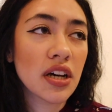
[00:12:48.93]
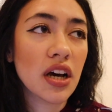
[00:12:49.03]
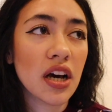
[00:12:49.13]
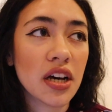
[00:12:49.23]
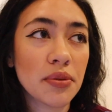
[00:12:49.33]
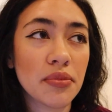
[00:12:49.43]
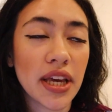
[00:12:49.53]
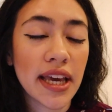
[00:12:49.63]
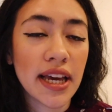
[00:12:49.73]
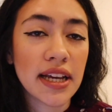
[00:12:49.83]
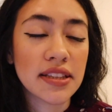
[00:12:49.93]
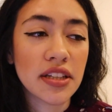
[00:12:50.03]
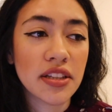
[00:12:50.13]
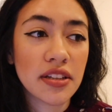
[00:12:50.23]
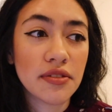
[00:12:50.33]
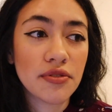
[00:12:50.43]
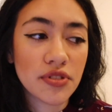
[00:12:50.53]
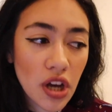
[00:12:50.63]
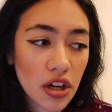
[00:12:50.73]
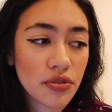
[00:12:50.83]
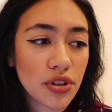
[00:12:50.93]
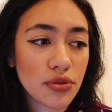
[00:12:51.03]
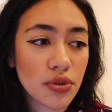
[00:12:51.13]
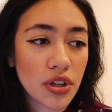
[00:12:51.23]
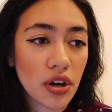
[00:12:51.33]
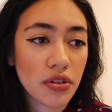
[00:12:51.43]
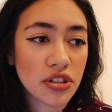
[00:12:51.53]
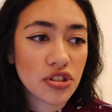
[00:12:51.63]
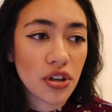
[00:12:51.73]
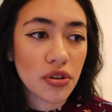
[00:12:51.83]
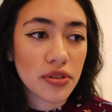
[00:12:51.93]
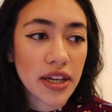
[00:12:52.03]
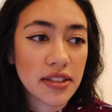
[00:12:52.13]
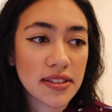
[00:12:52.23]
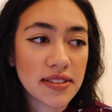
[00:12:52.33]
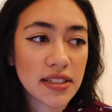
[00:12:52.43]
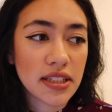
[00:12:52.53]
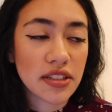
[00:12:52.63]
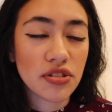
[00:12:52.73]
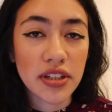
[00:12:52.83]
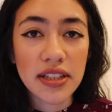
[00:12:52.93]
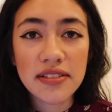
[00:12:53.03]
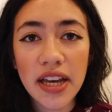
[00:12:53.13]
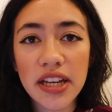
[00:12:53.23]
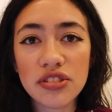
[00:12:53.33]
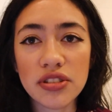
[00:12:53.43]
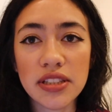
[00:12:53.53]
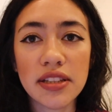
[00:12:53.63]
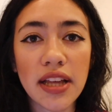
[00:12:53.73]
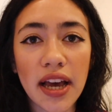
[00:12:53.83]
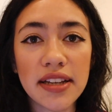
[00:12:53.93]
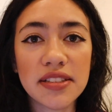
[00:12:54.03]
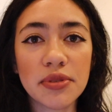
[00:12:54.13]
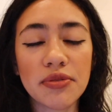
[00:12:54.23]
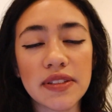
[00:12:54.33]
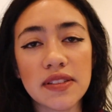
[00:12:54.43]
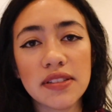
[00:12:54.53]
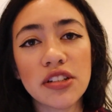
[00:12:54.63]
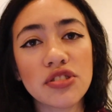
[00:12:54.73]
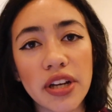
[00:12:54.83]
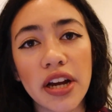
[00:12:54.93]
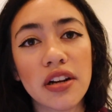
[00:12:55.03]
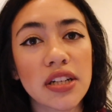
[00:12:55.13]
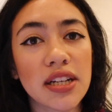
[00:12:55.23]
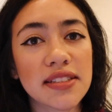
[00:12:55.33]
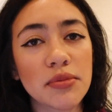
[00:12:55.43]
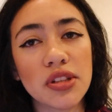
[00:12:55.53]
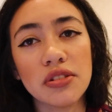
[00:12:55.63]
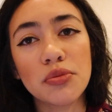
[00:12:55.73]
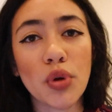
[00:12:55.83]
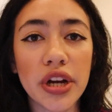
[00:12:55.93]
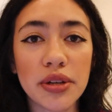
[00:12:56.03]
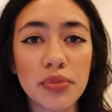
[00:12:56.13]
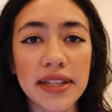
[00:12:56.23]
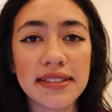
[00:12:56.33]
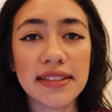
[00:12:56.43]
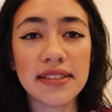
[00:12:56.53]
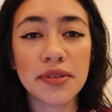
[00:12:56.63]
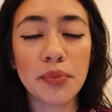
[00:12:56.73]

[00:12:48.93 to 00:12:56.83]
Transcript: And the photographer will go and show like the city during the day, during the night, some of the residential areas, some of the little marketplaces,